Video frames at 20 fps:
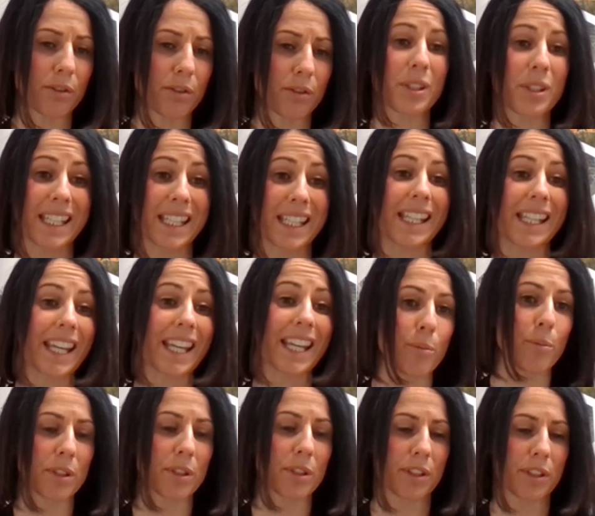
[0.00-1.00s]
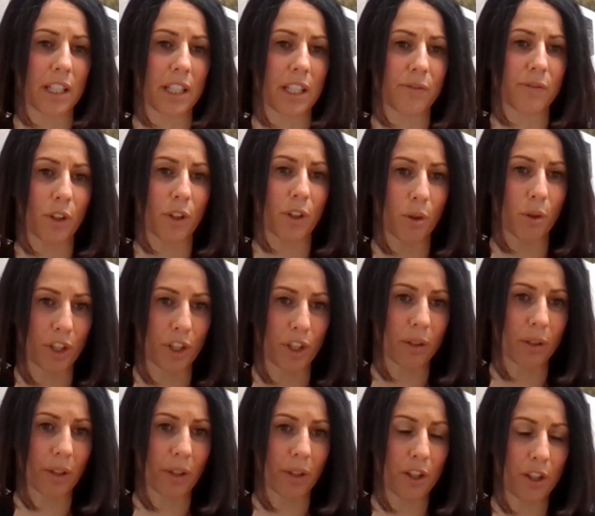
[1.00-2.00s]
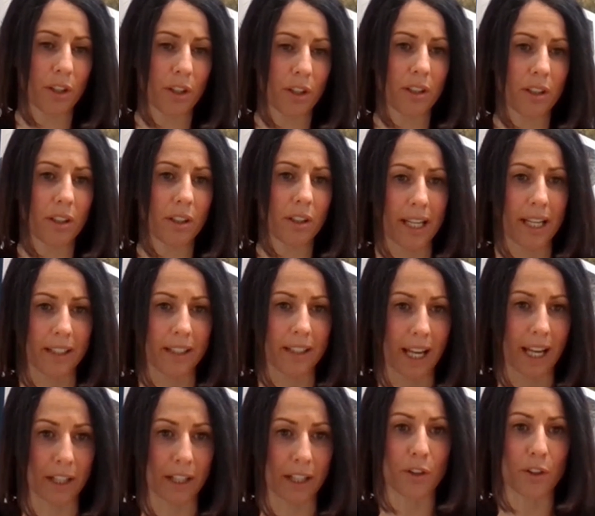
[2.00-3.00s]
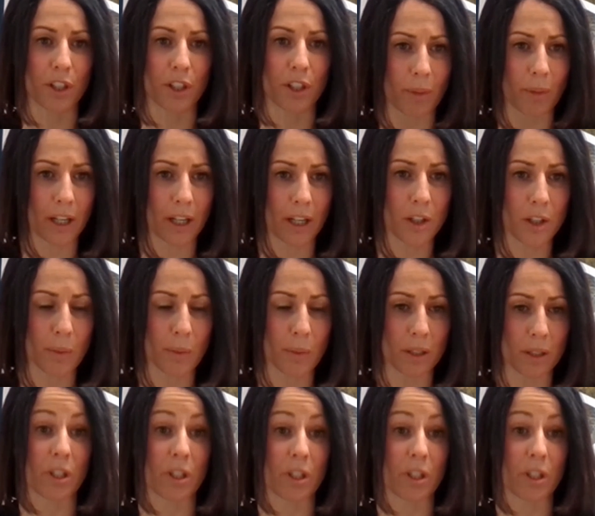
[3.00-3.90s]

So CEM stands for cogeneration and energy management,